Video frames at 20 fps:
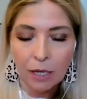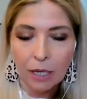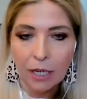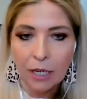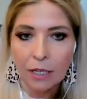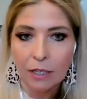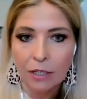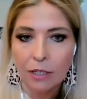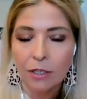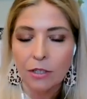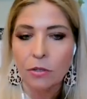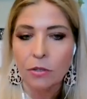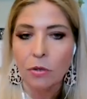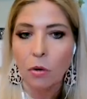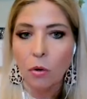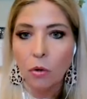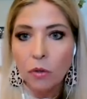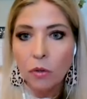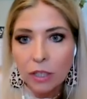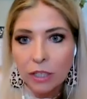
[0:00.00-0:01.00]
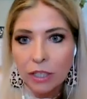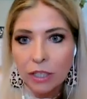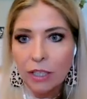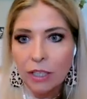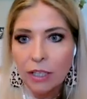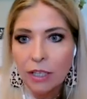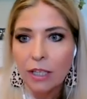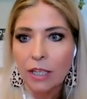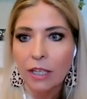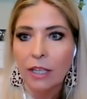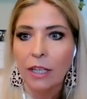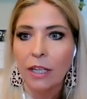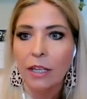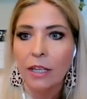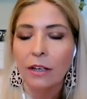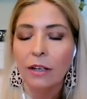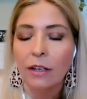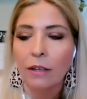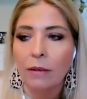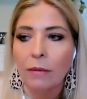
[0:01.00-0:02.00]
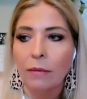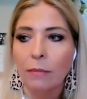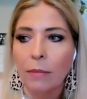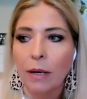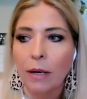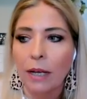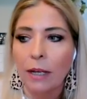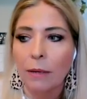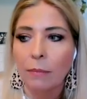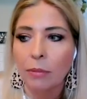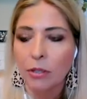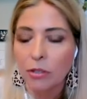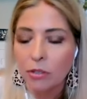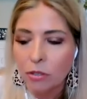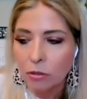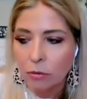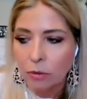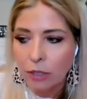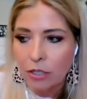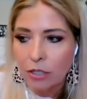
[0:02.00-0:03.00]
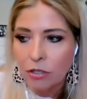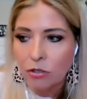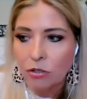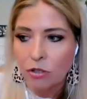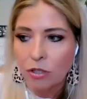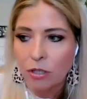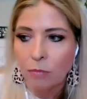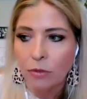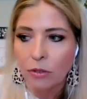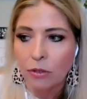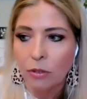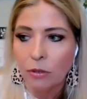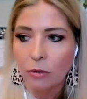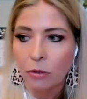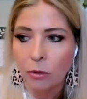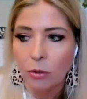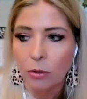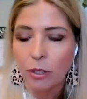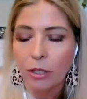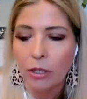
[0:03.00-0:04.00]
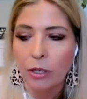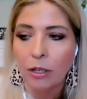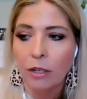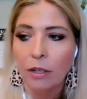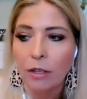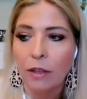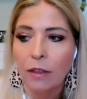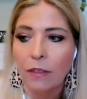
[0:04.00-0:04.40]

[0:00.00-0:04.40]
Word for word: And it is only in my personal relationship with the Lord